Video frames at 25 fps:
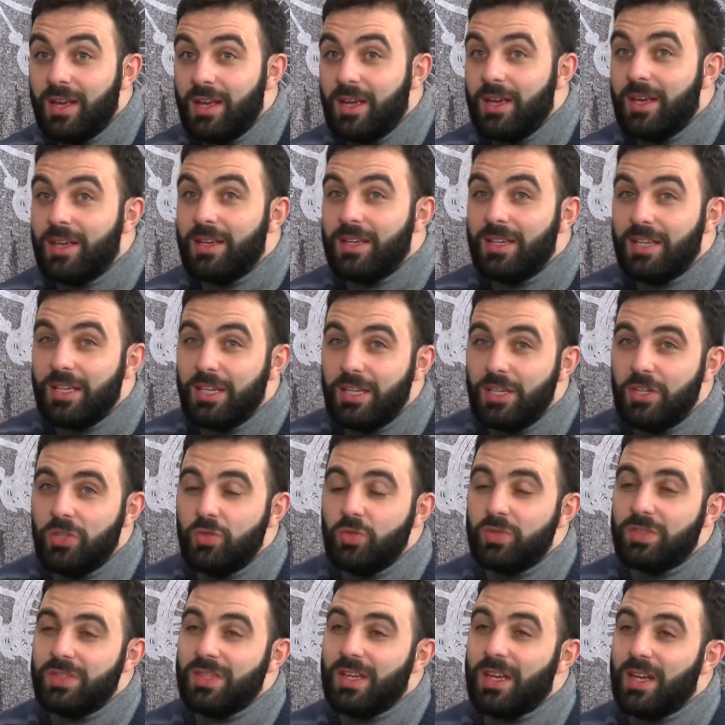he
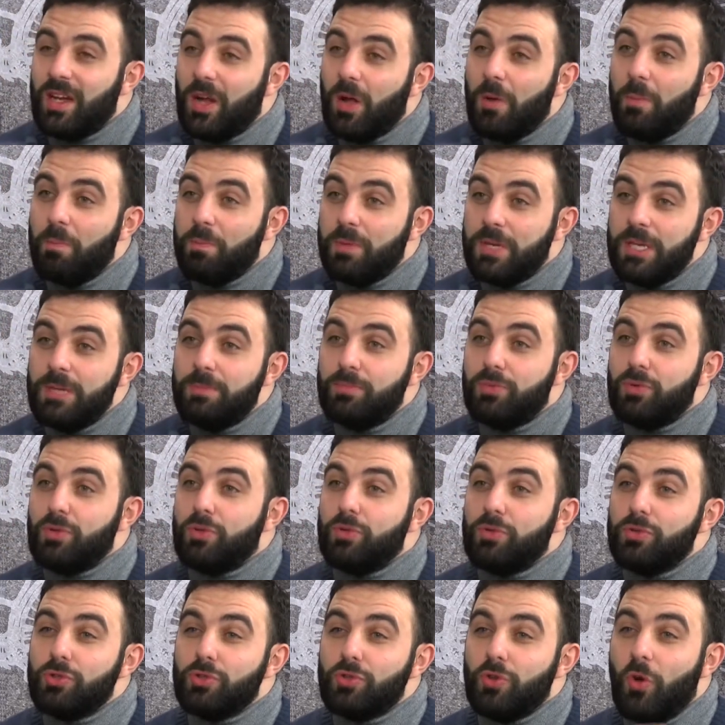used to help
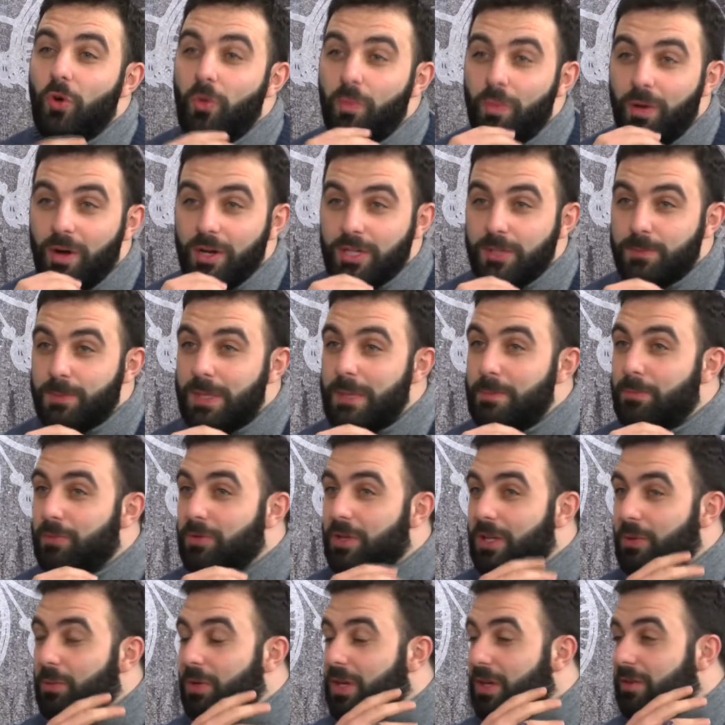people so much. People,
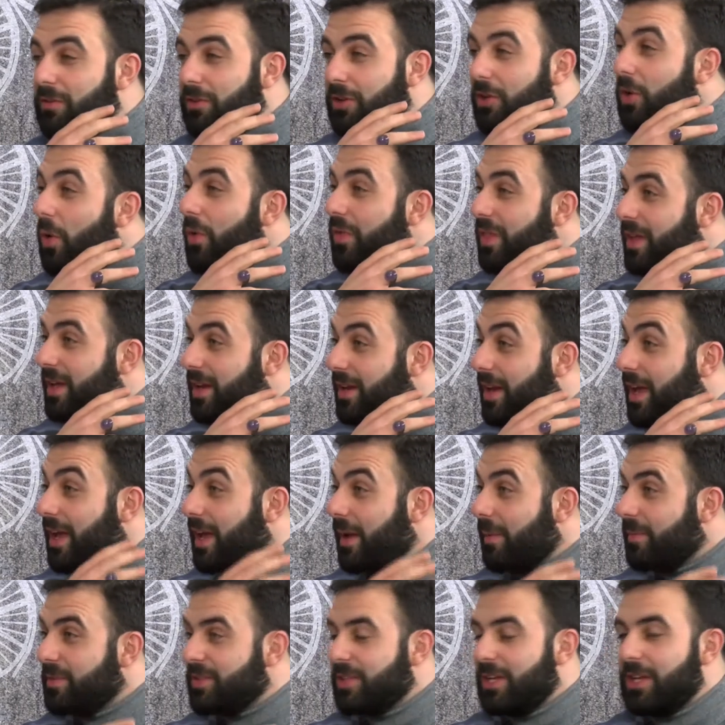he wouldn't even know their
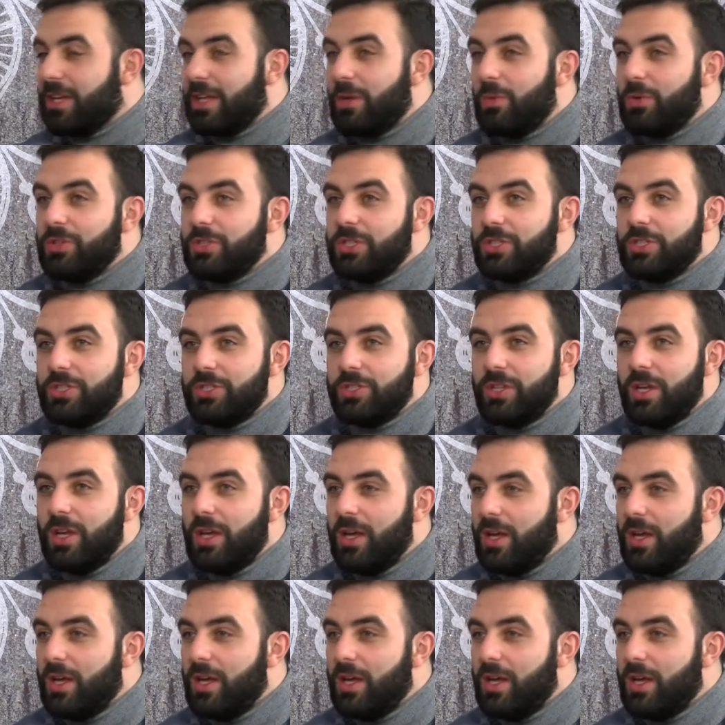names, and he would just